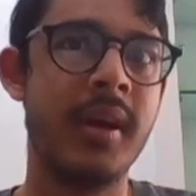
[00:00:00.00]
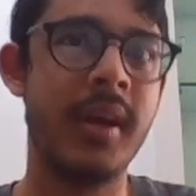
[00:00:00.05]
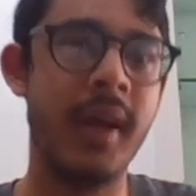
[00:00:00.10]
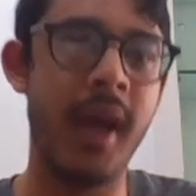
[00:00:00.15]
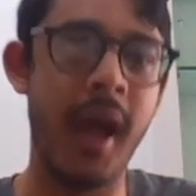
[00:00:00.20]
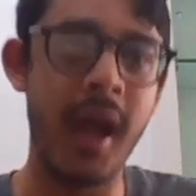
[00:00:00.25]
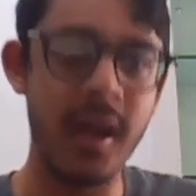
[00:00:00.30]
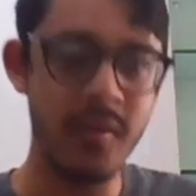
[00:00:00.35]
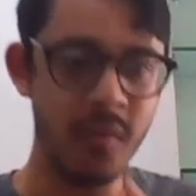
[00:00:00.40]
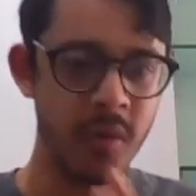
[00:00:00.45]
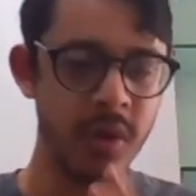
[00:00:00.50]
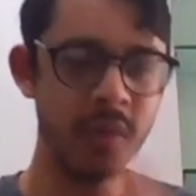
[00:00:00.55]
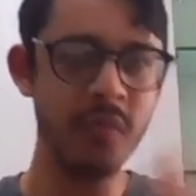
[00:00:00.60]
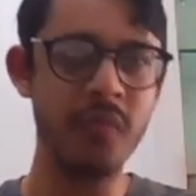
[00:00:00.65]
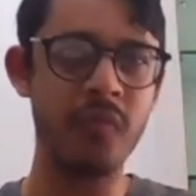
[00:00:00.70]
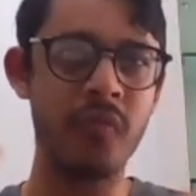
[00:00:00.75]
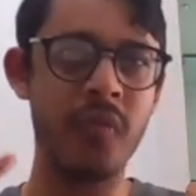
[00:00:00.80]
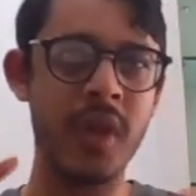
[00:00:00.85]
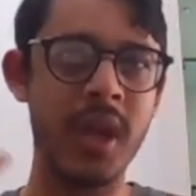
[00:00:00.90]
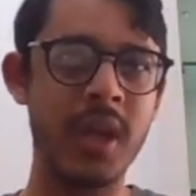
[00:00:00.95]
I want a
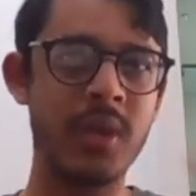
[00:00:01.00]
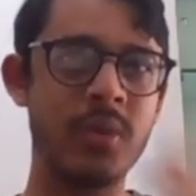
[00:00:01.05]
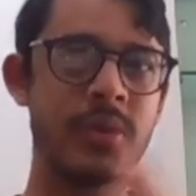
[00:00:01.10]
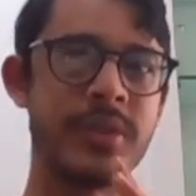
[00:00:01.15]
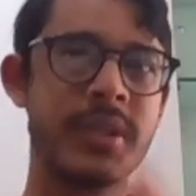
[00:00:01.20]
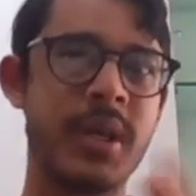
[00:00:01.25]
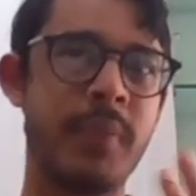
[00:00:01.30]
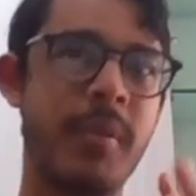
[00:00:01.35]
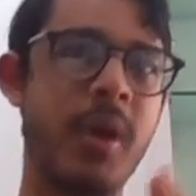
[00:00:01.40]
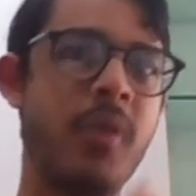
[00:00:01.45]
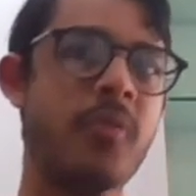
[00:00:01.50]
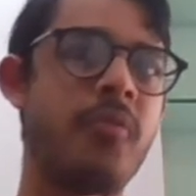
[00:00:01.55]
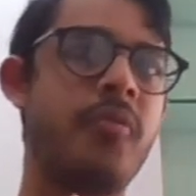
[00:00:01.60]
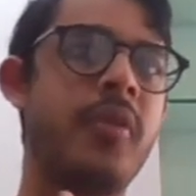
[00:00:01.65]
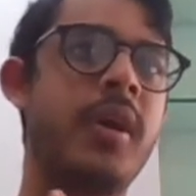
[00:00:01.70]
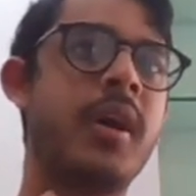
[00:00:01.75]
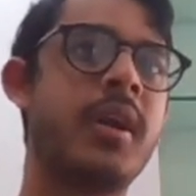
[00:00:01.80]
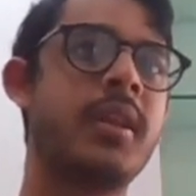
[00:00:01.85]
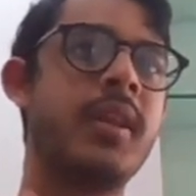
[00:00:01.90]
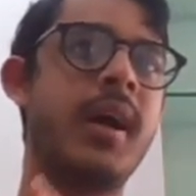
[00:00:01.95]
way to somehow
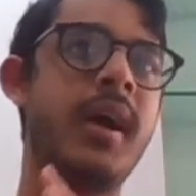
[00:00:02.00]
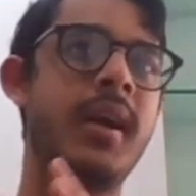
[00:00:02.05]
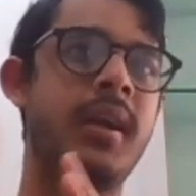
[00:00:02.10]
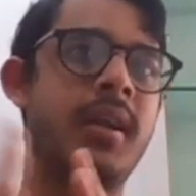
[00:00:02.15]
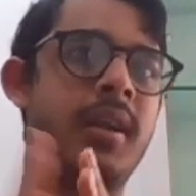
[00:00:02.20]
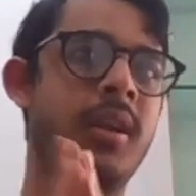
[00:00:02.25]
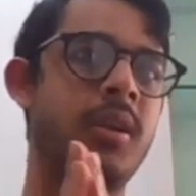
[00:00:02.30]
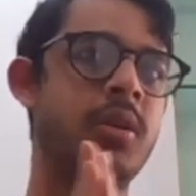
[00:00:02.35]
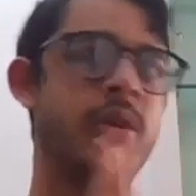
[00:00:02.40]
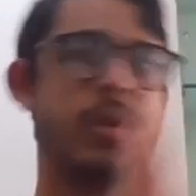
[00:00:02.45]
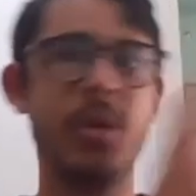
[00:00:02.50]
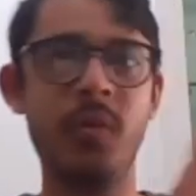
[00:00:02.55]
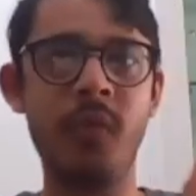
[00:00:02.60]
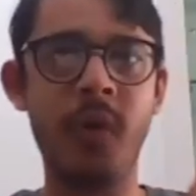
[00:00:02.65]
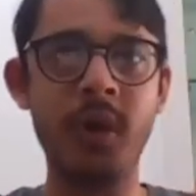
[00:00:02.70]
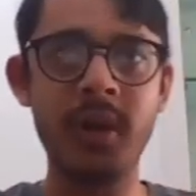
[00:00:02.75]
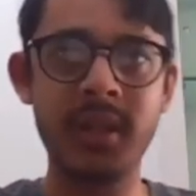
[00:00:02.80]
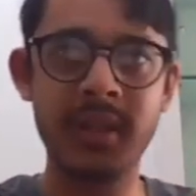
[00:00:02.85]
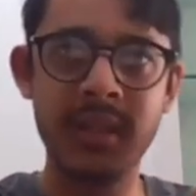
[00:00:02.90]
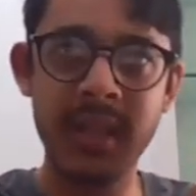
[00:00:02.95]
figure that, you know
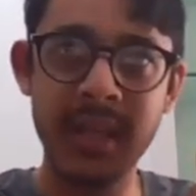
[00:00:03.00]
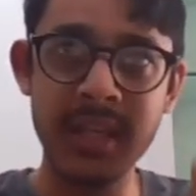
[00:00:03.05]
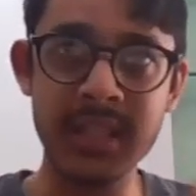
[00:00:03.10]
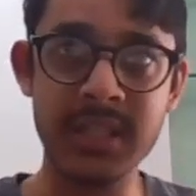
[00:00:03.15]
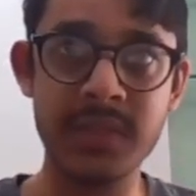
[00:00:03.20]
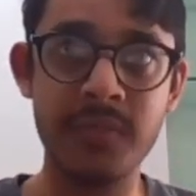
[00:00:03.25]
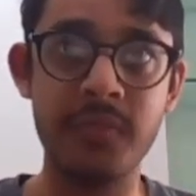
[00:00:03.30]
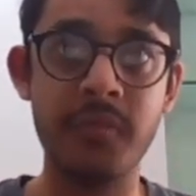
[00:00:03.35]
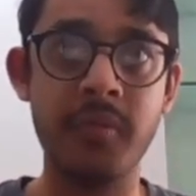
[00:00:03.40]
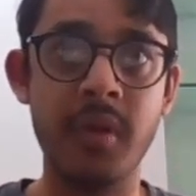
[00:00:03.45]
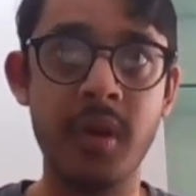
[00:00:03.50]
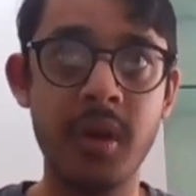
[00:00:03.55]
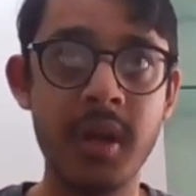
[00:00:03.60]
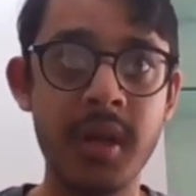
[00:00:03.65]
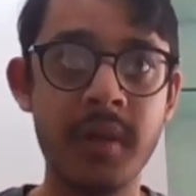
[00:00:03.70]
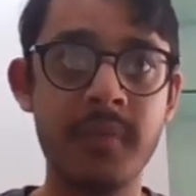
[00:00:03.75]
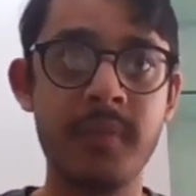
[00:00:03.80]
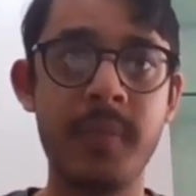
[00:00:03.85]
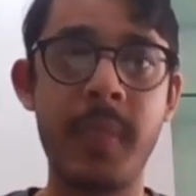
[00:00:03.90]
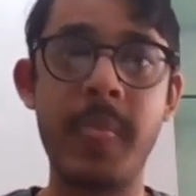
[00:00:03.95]
what, there is a
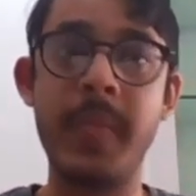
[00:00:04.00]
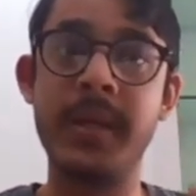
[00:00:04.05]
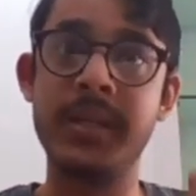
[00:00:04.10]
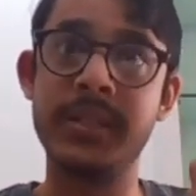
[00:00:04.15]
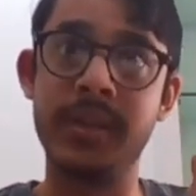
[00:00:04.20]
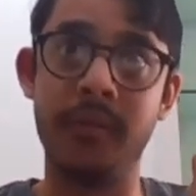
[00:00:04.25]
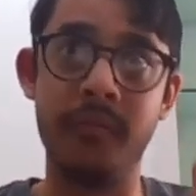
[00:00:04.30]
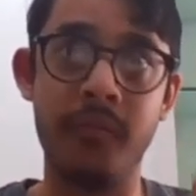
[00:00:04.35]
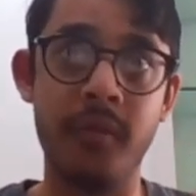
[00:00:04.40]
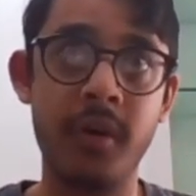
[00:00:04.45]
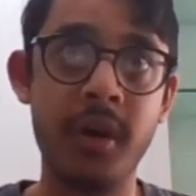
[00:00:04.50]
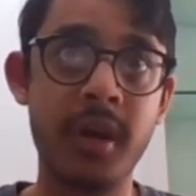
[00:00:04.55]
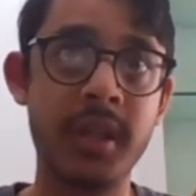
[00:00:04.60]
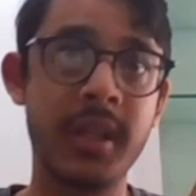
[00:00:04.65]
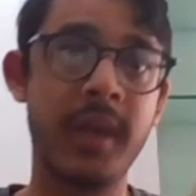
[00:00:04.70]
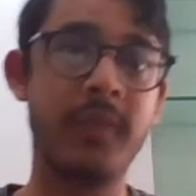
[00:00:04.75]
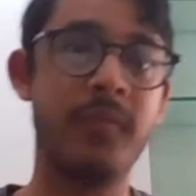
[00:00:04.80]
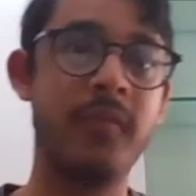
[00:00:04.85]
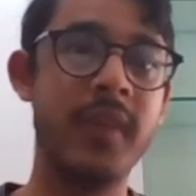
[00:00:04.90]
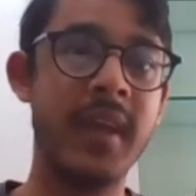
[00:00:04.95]
word
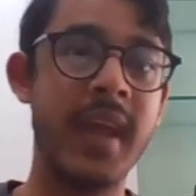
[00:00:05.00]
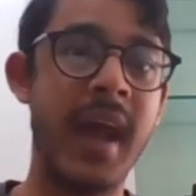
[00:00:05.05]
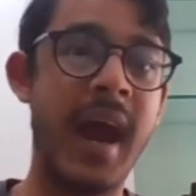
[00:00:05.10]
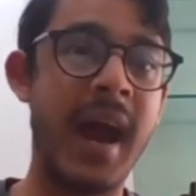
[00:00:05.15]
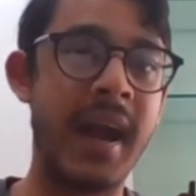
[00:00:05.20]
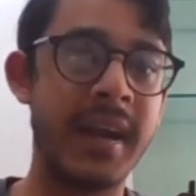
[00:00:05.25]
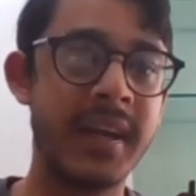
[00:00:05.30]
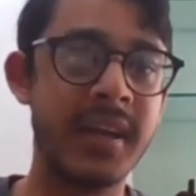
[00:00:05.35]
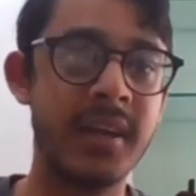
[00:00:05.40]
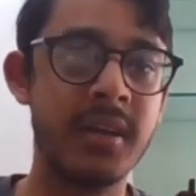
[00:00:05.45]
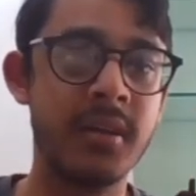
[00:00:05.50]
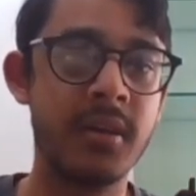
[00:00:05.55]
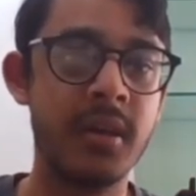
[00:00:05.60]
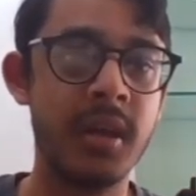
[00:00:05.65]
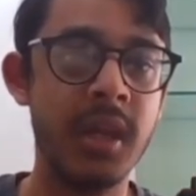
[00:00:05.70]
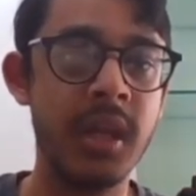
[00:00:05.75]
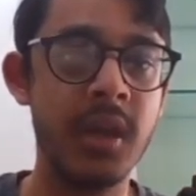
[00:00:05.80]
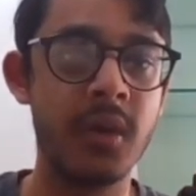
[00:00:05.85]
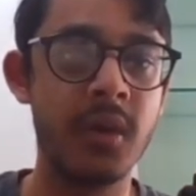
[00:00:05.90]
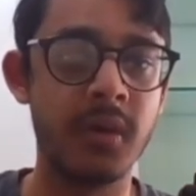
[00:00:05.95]
that we added
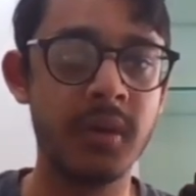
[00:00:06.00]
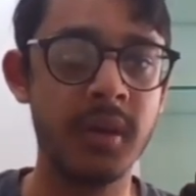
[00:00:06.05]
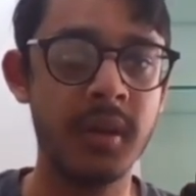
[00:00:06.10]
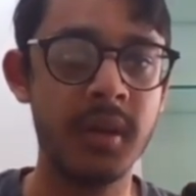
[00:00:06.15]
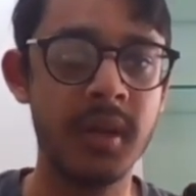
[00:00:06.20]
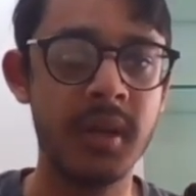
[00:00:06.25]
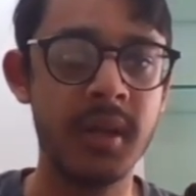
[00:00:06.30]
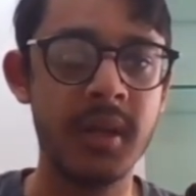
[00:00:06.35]
early on.